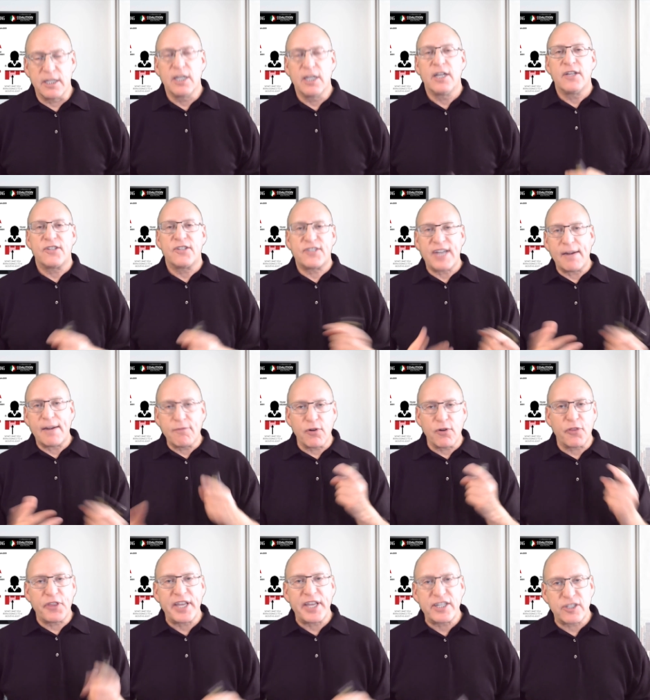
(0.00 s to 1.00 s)
several
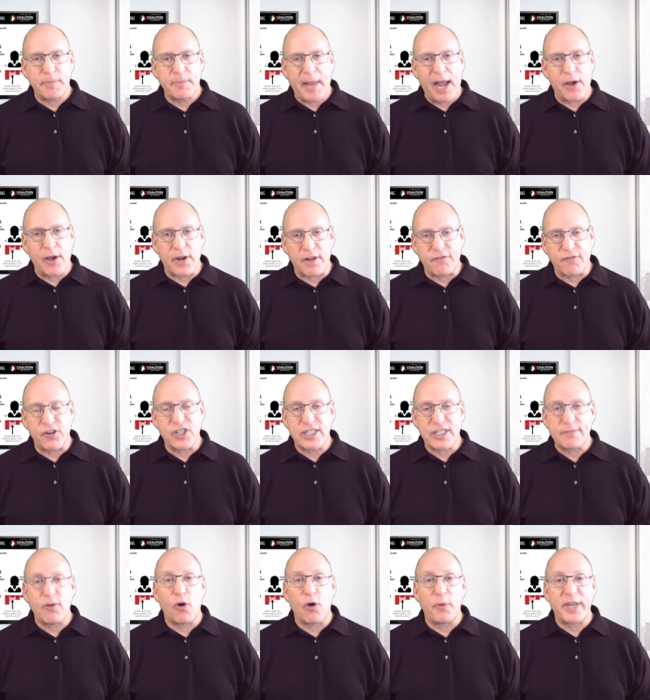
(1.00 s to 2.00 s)
things about it. First of
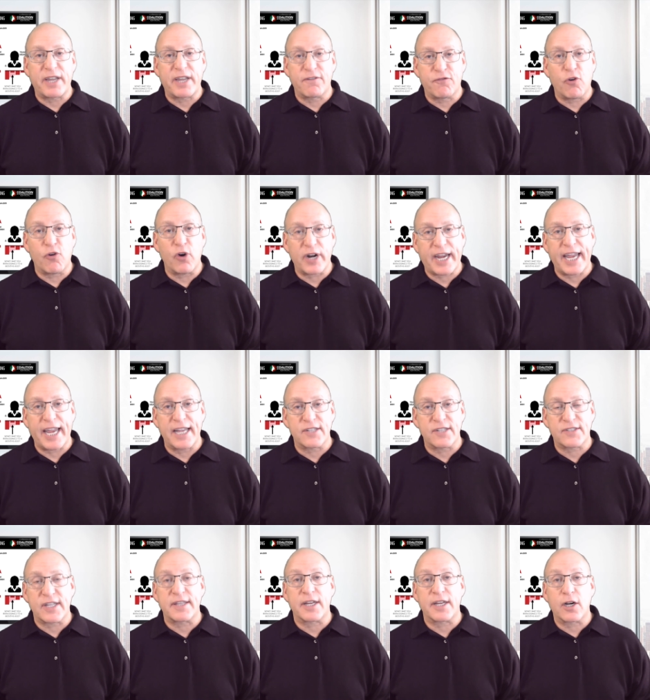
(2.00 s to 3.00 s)
all, we can forecast
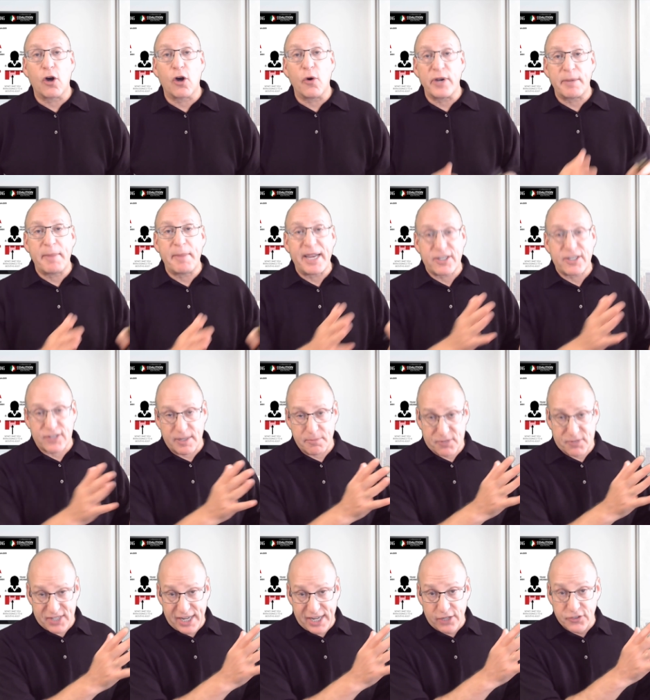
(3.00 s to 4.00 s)
that they're going to make some
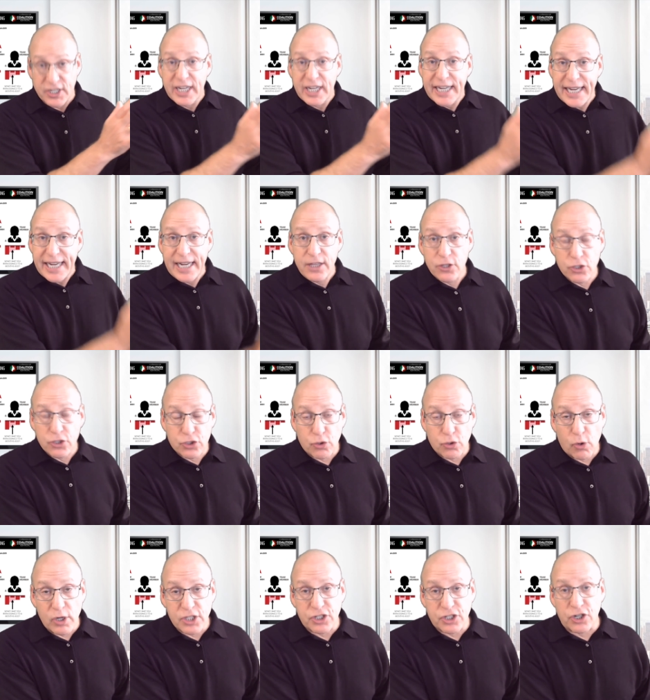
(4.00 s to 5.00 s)
sales in the
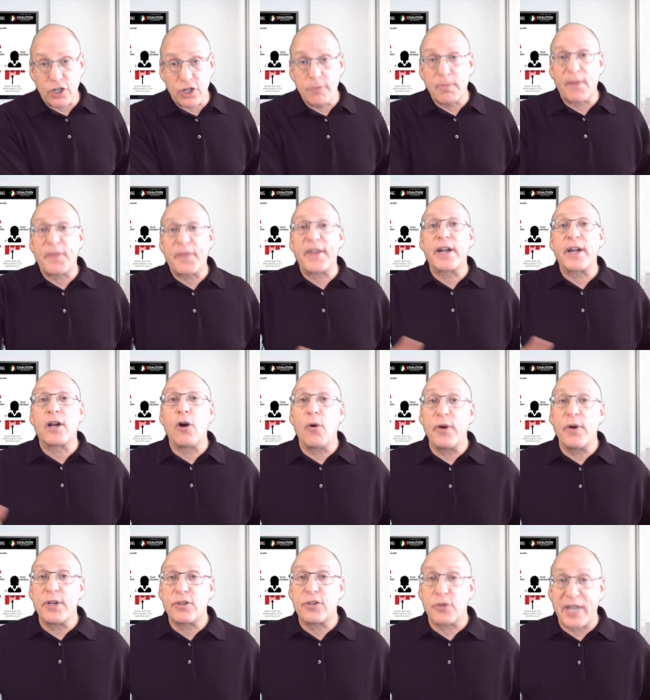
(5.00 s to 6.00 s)
short term, but they're
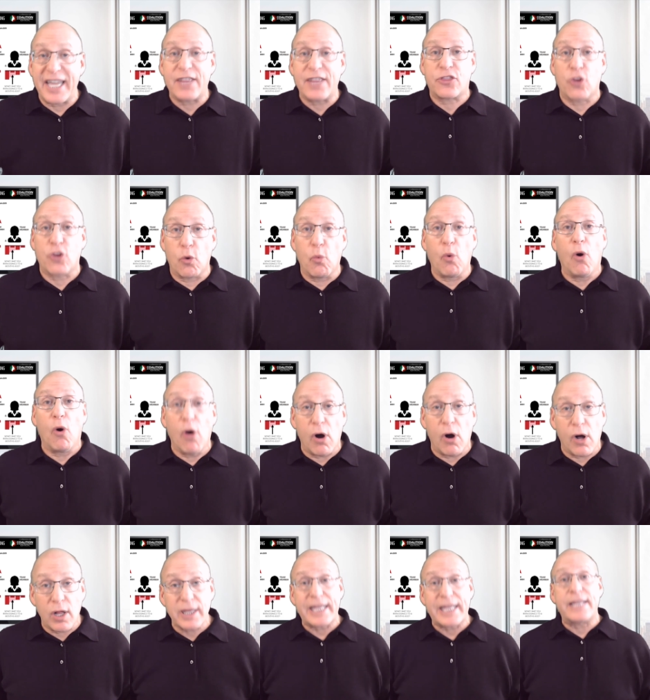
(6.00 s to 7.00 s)
going to hit the
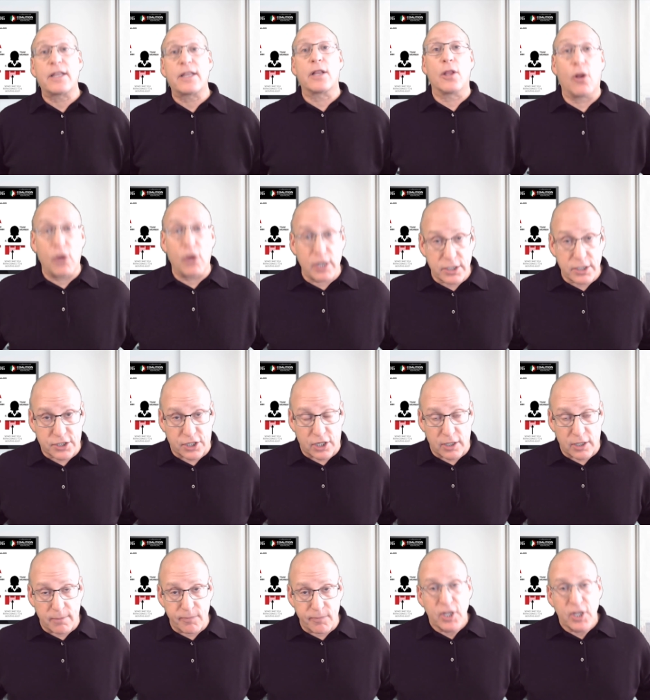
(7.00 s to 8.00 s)
wall in the long
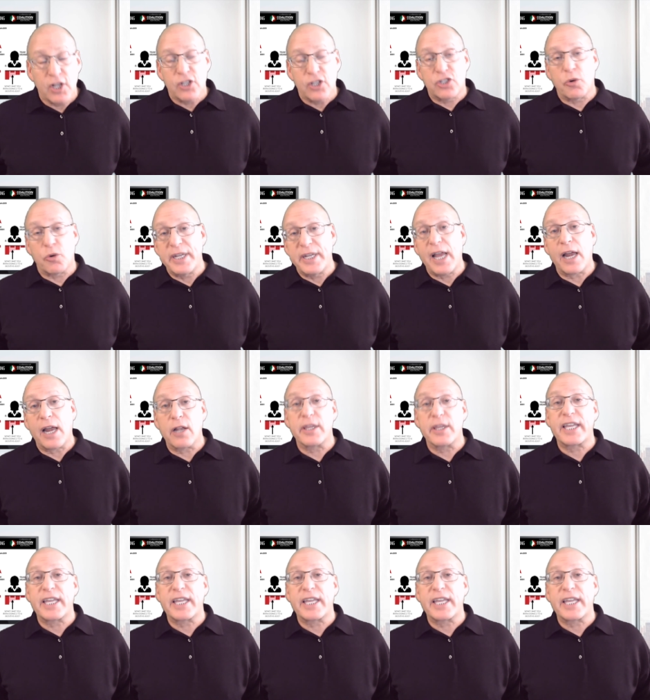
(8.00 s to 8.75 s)
term. So we not only can